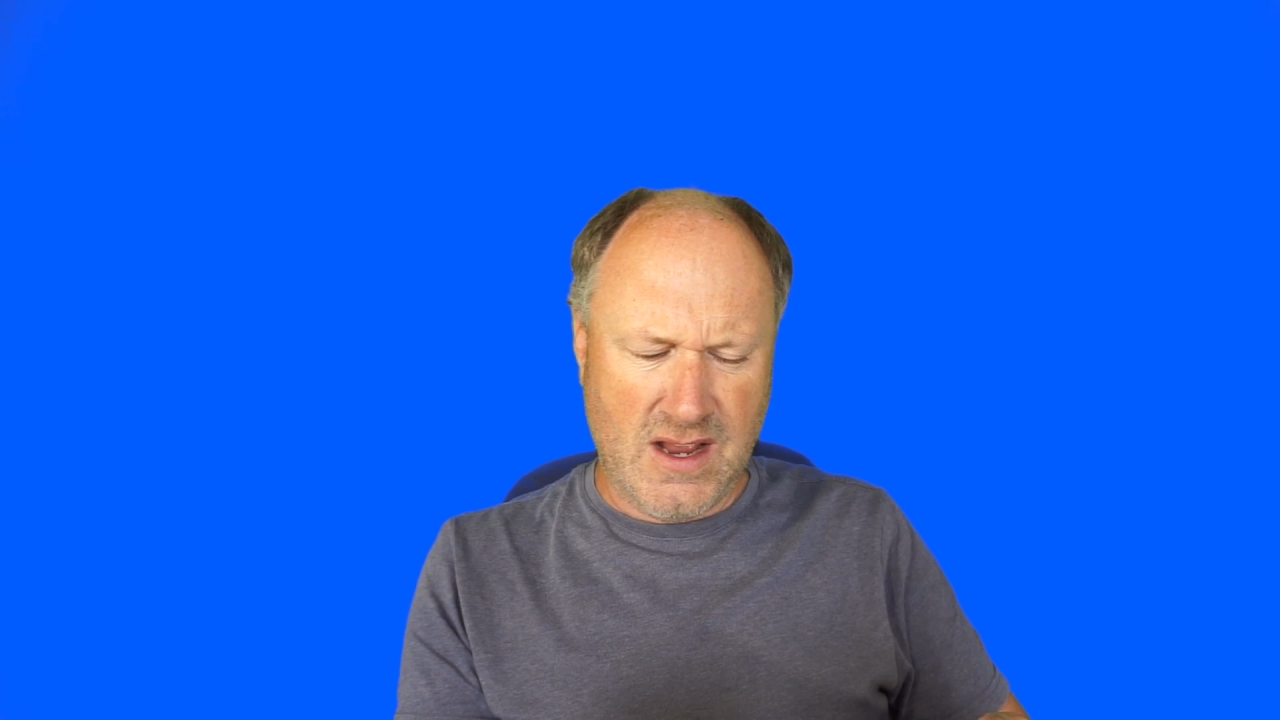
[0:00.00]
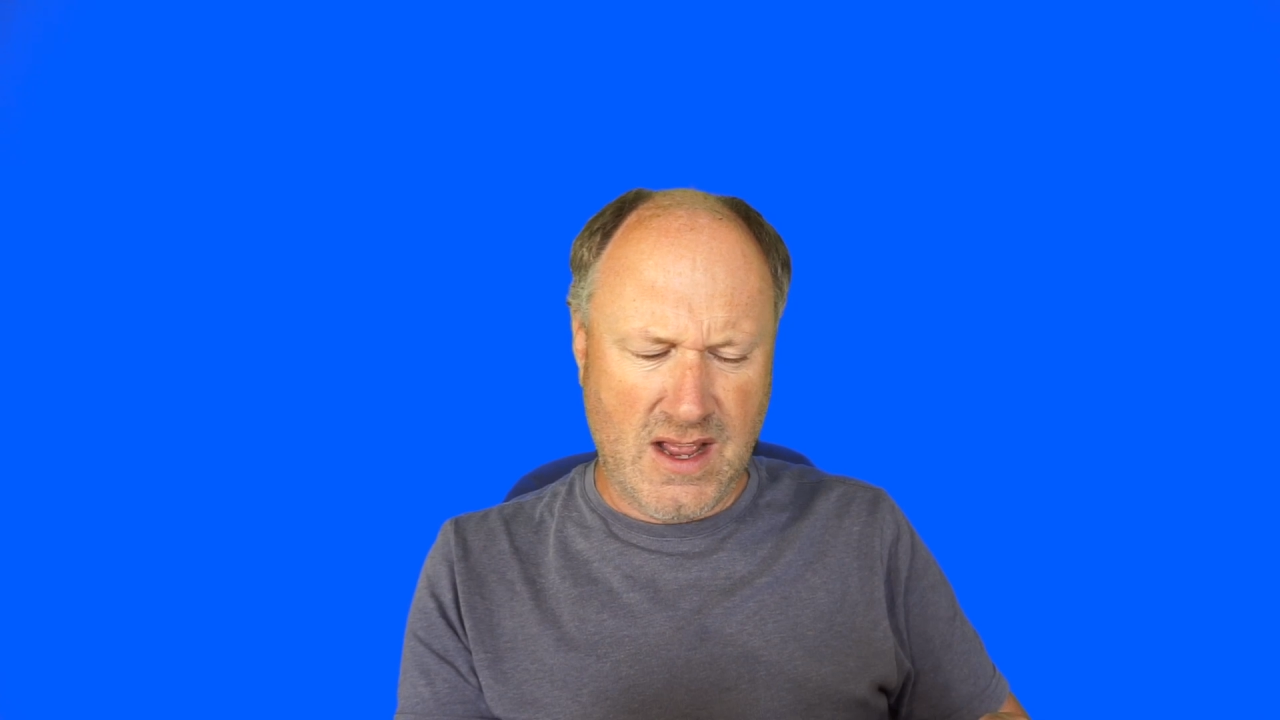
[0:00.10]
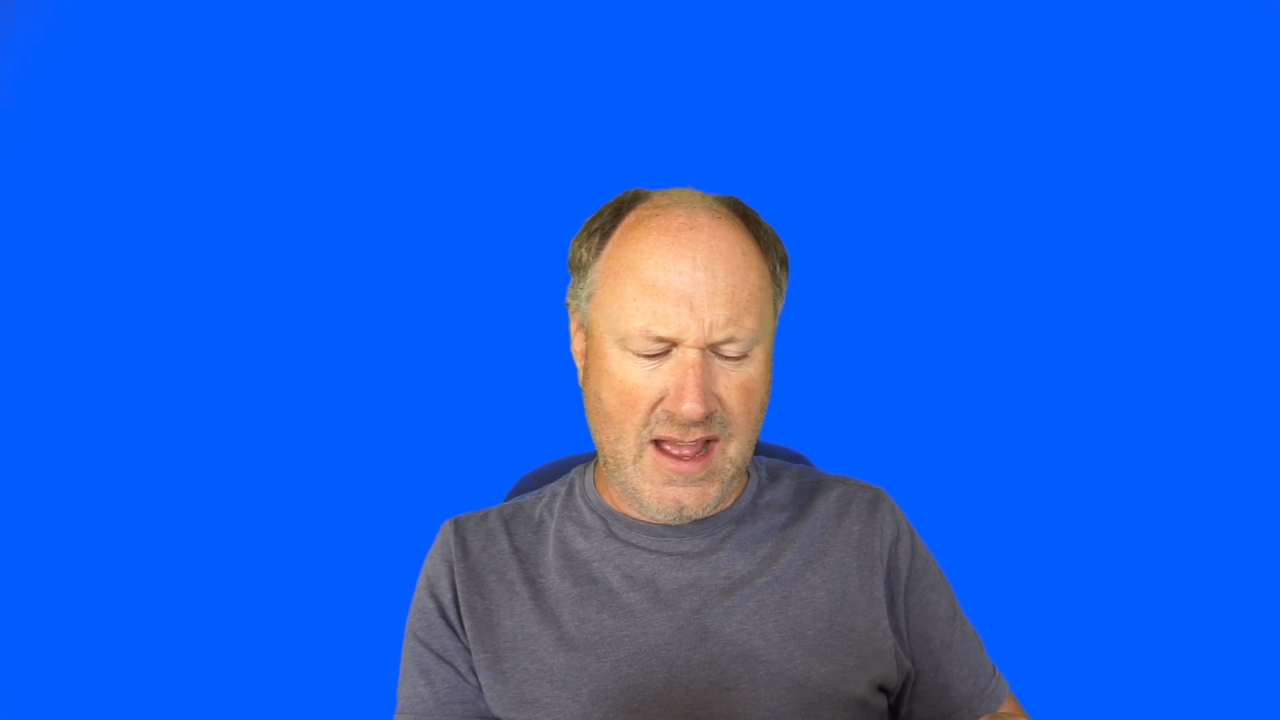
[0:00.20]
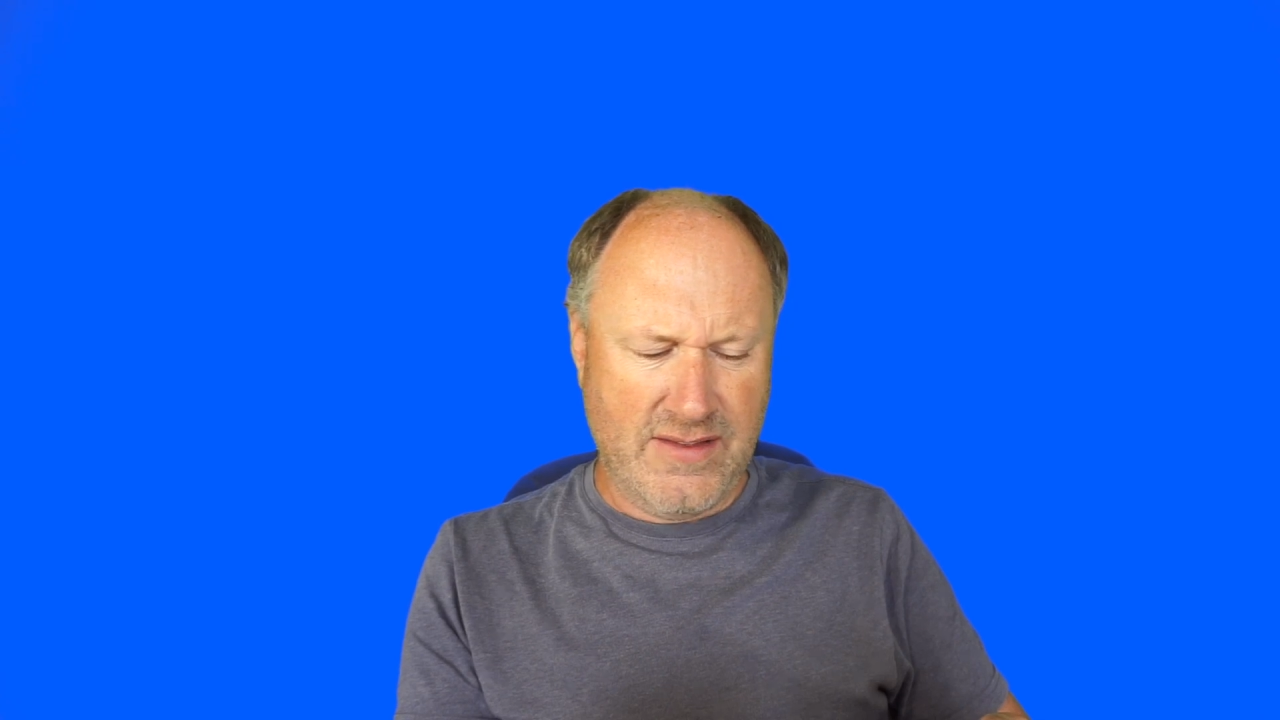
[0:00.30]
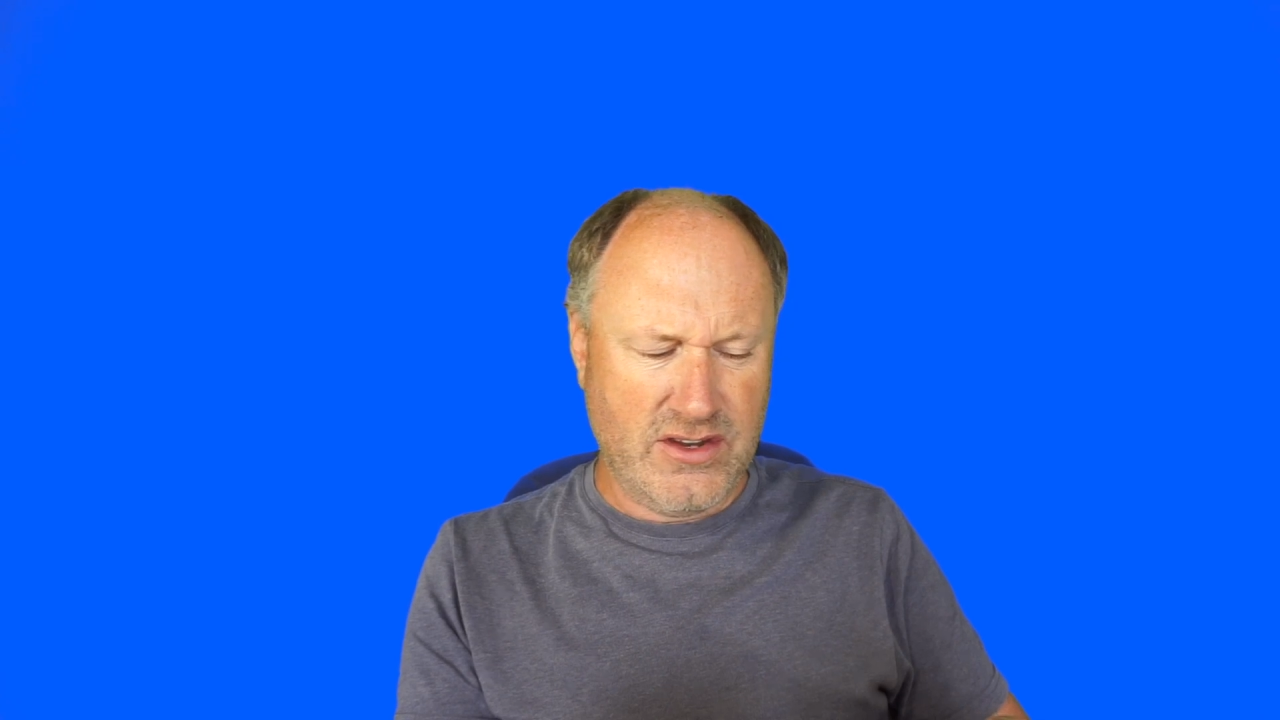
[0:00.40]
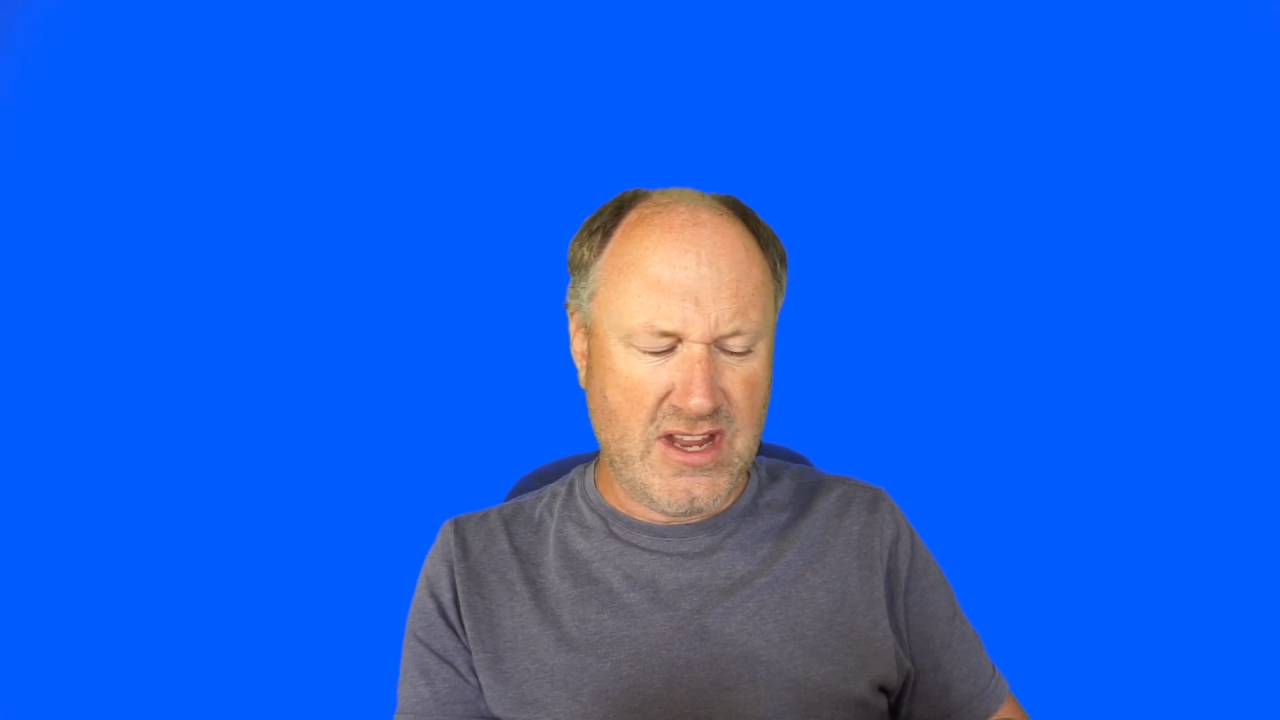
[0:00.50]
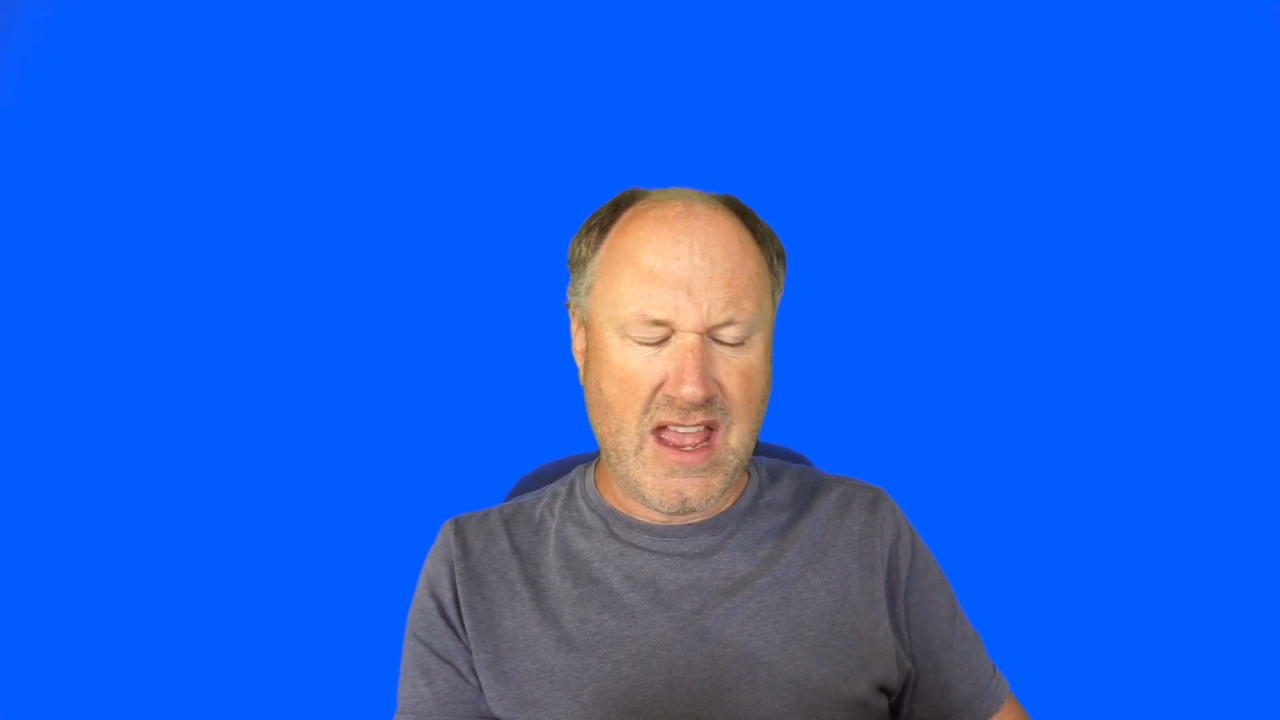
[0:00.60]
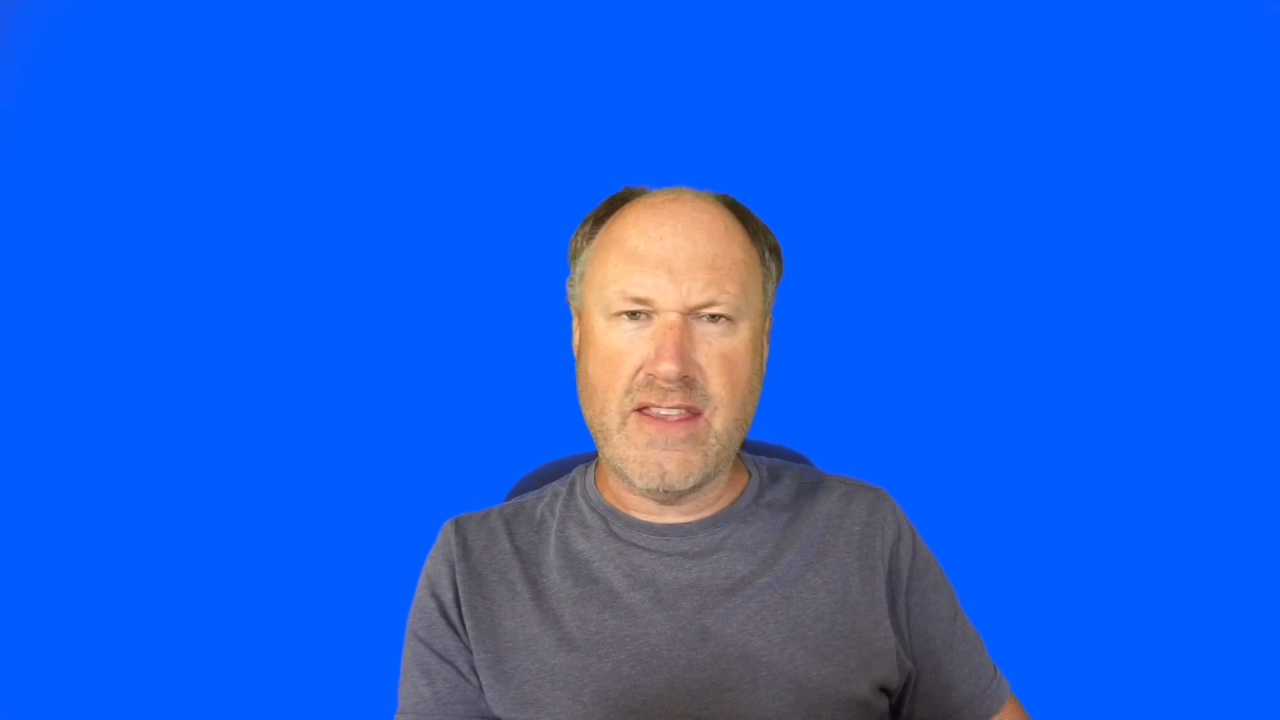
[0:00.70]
And yeah,